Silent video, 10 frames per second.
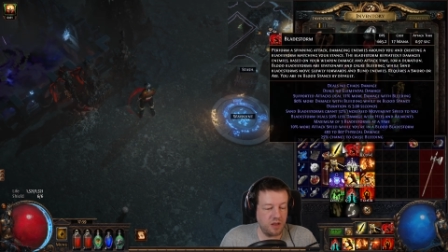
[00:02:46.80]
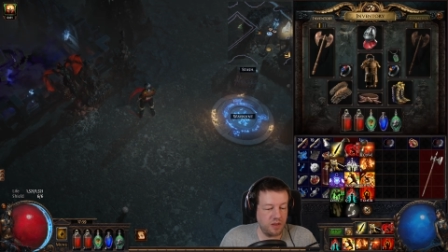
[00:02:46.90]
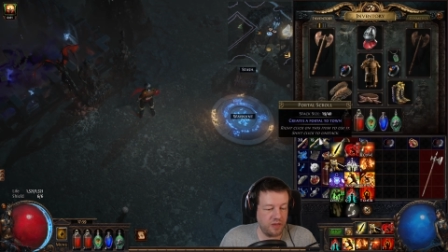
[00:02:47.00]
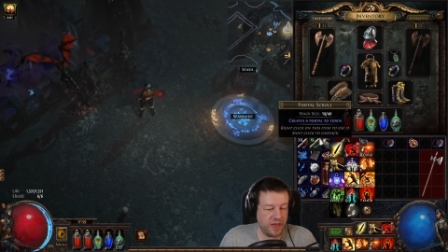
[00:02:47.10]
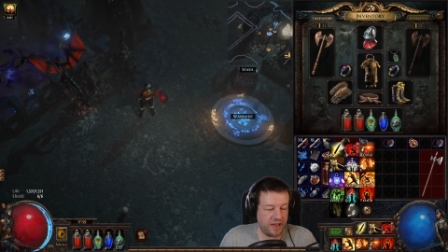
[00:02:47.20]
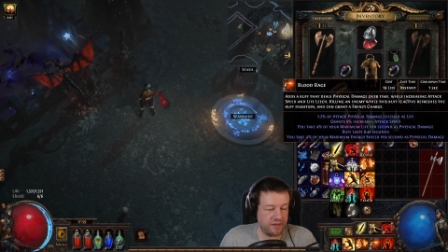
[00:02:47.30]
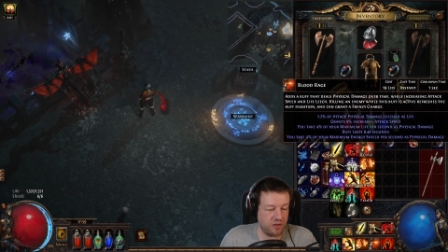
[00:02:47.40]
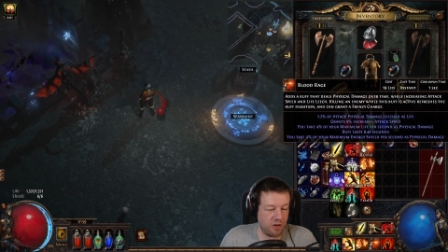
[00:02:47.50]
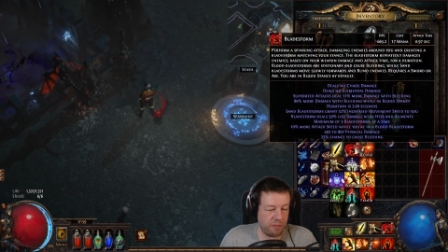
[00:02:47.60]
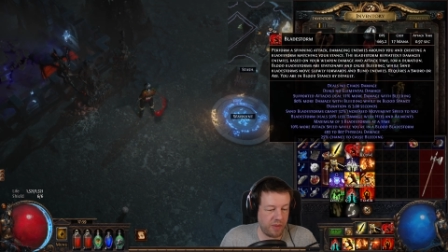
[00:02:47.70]
That has
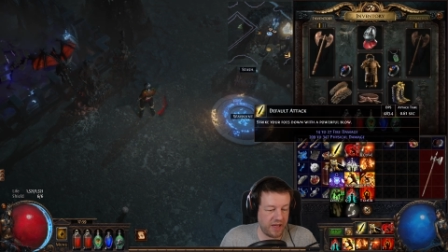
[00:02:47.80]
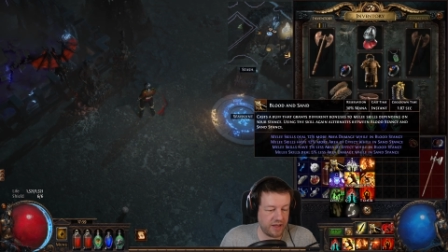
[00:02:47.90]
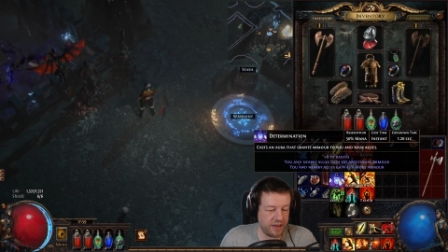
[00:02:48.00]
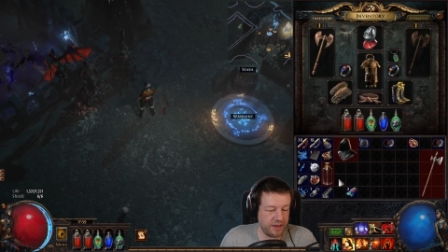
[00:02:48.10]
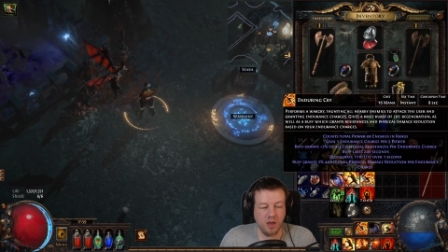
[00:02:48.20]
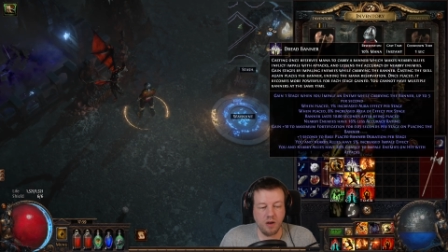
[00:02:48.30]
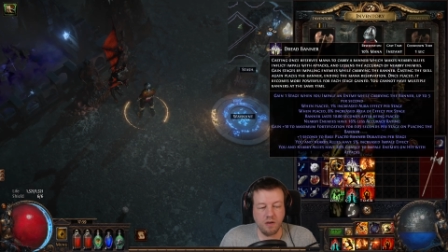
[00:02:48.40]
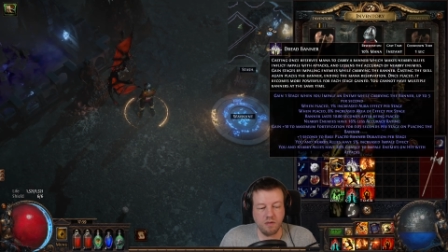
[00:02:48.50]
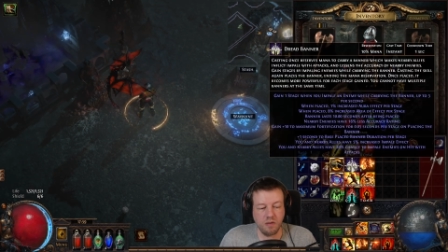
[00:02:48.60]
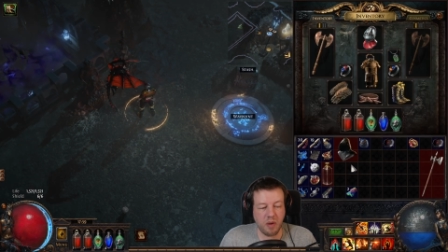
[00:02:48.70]
gone back.
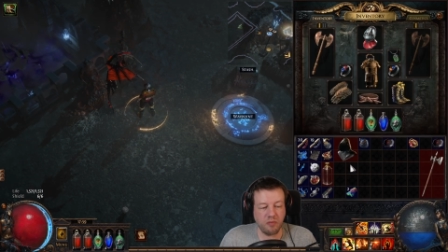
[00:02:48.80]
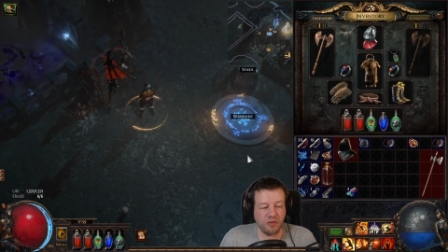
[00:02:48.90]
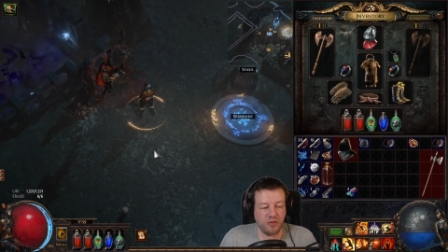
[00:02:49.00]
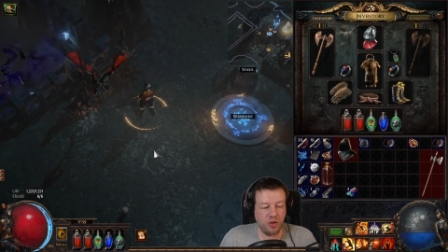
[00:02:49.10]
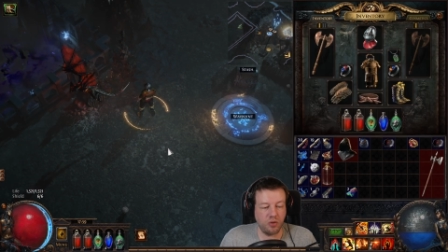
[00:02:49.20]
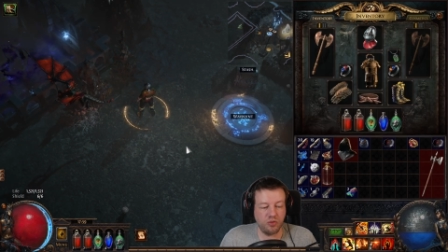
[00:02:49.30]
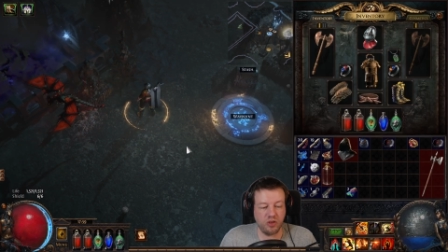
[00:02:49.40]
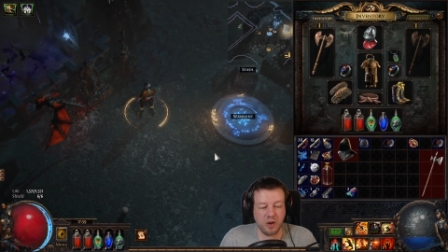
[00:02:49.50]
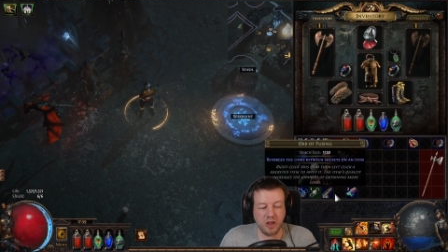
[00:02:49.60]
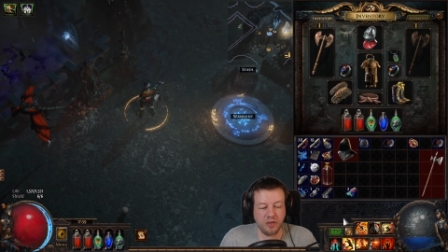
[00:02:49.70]
Remember, if you do
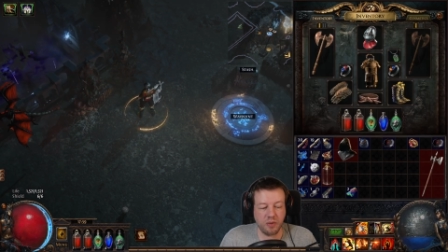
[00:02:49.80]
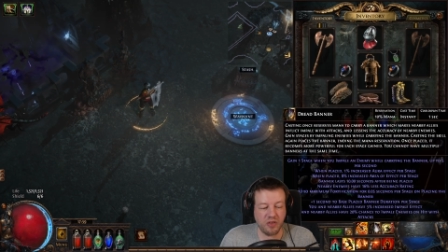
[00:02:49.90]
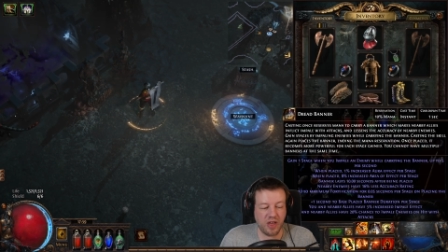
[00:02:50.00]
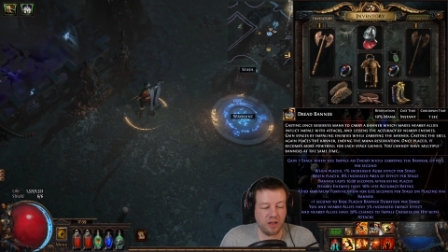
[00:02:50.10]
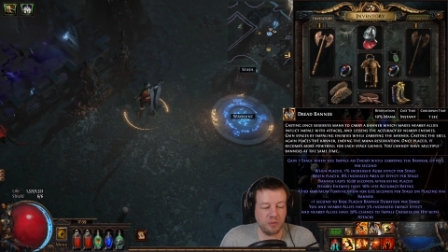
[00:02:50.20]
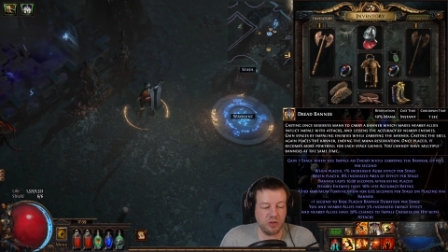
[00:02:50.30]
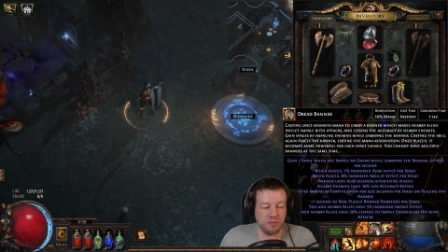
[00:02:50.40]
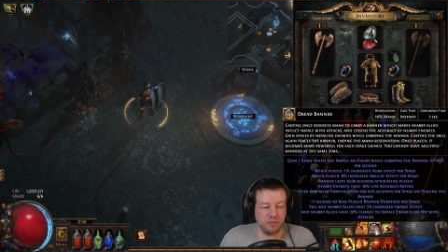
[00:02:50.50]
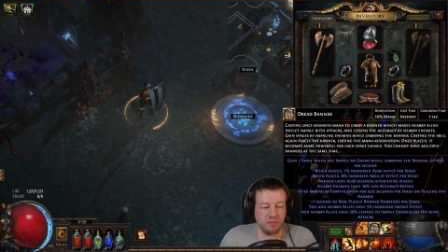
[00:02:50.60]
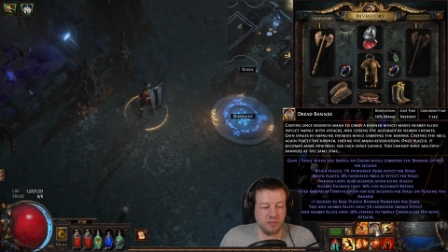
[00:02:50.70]
anything with your helmet,
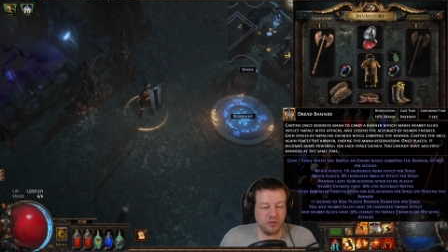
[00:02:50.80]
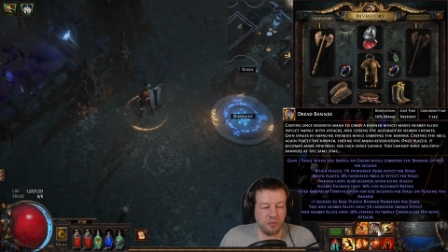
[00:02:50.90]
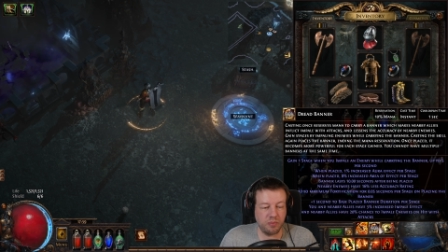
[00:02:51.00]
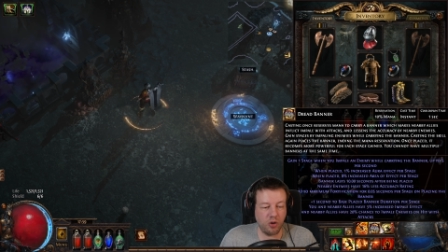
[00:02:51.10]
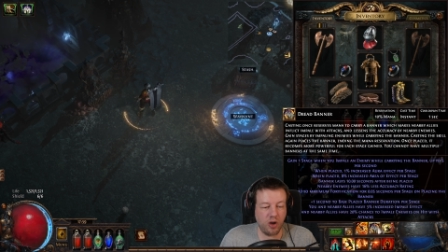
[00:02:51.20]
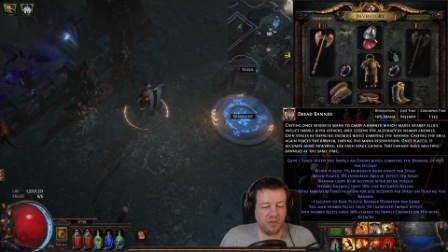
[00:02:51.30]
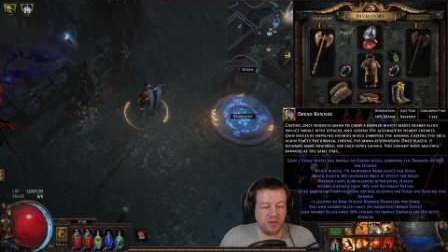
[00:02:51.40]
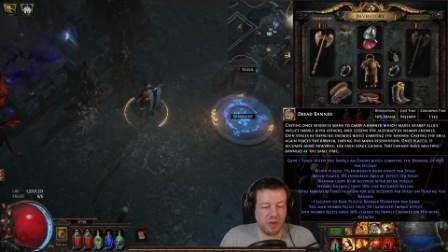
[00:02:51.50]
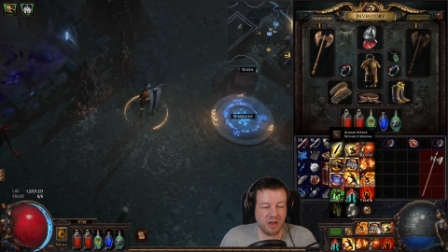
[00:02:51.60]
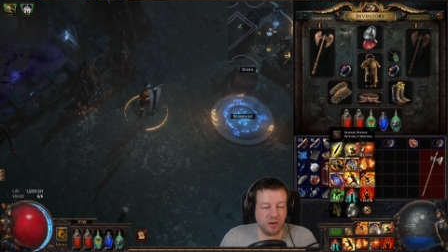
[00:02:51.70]
to put
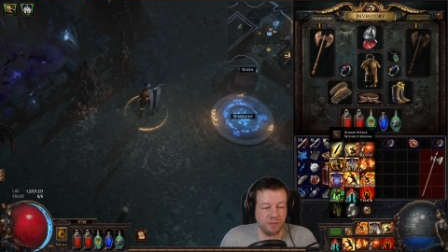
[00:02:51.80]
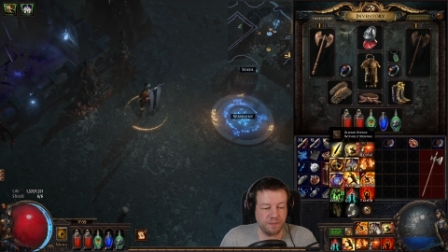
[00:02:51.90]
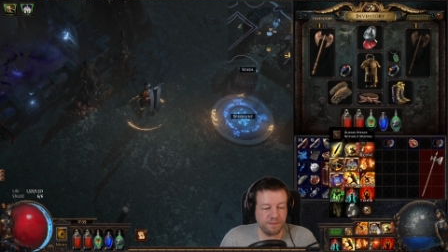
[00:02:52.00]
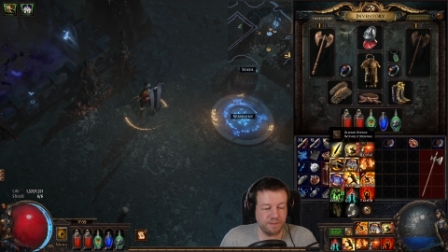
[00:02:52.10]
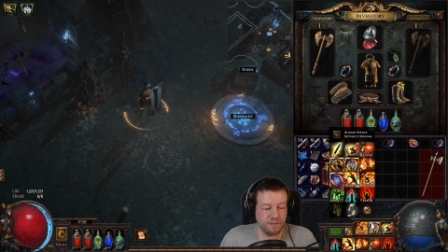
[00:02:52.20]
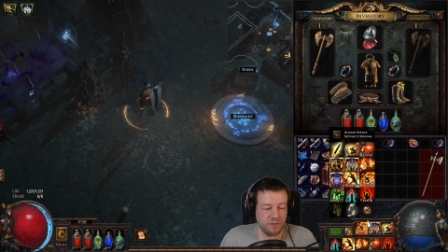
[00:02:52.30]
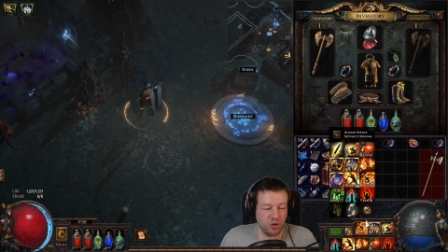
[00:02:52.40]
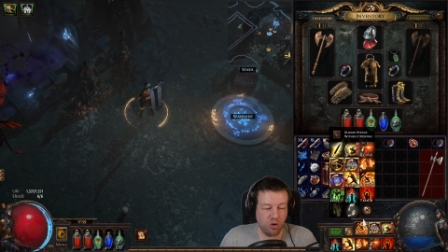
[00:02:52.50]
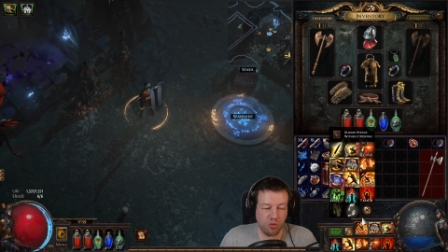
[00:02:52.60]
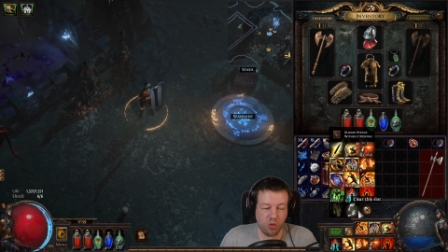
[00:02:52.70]
everything back on.
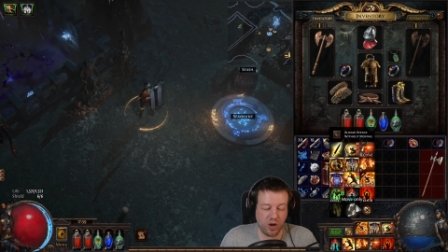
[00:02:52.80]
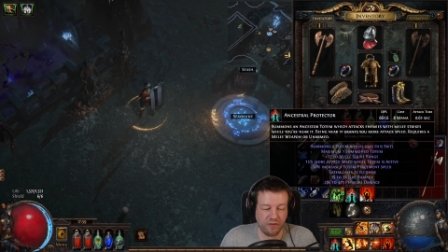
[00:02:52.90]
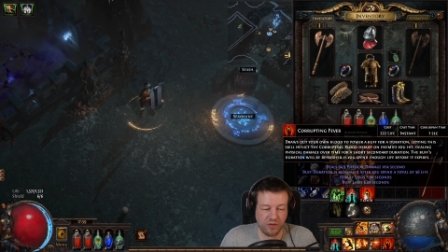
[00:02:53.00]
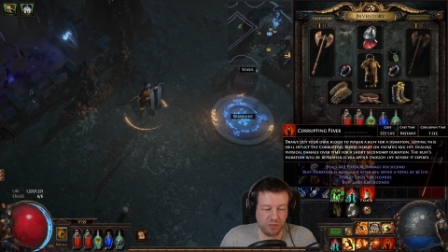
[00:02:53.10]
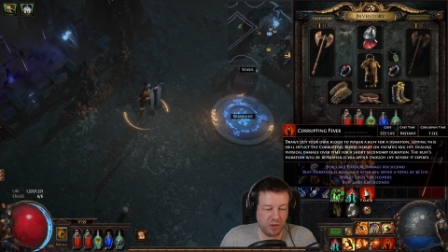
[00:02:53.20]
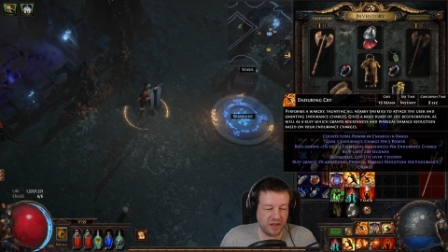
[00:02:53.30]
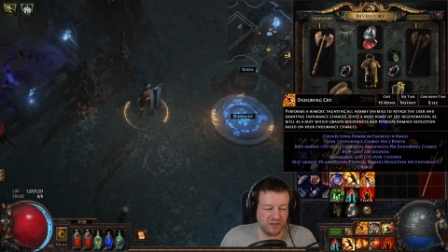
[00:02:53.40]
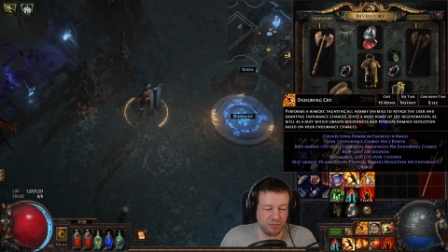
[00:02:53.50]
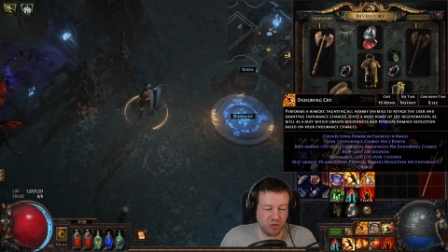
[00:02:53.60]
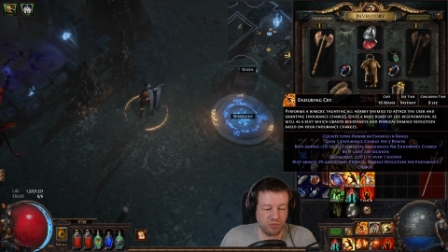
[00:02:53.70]
Or whatever
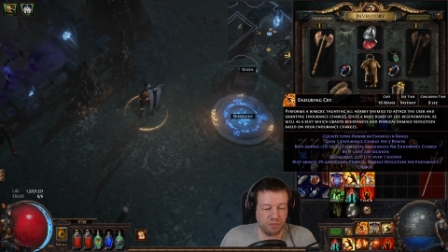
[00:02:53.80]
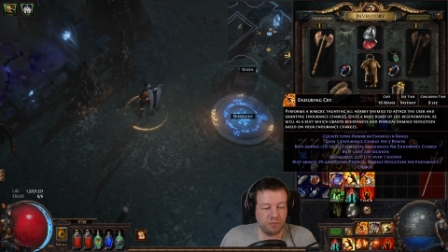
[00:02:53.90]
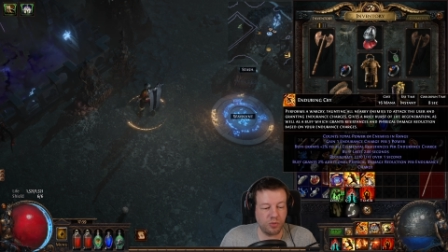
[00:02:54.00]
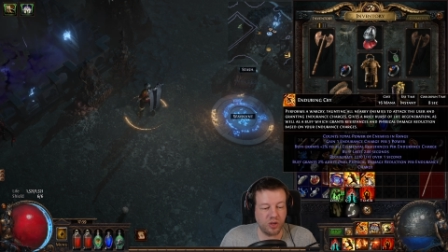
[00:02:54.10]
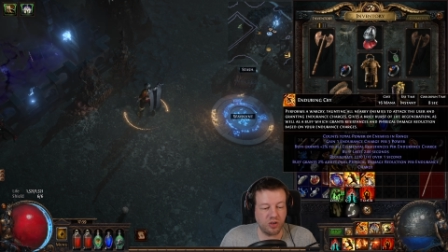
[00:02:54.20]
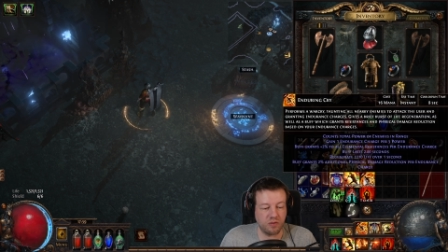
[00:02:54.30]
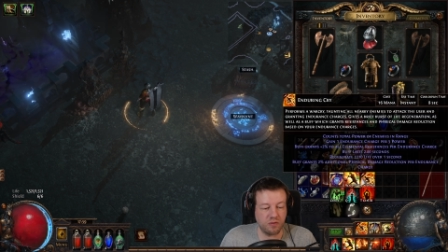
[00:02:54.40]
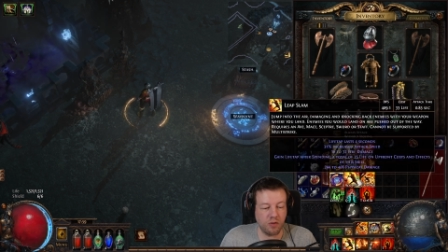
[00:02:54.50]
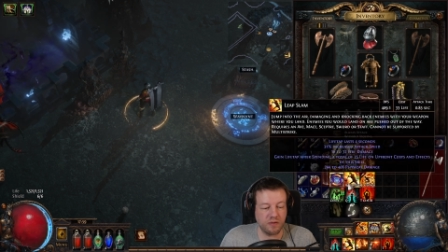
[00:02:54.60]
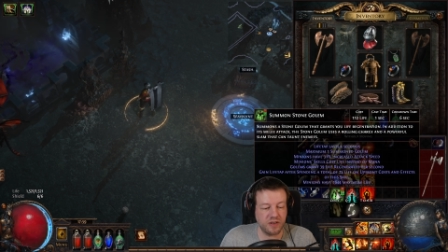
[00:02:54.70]
item you're putting your
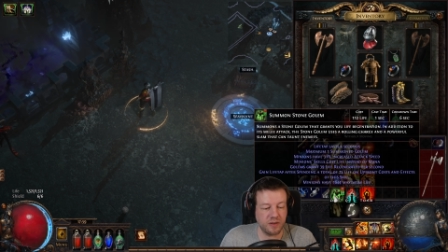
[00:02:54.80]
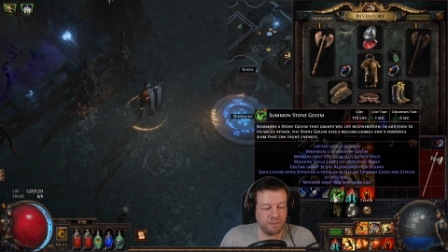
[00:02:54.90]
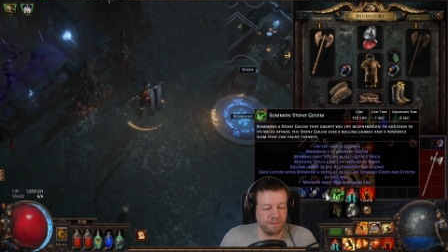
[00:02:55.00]
auras in.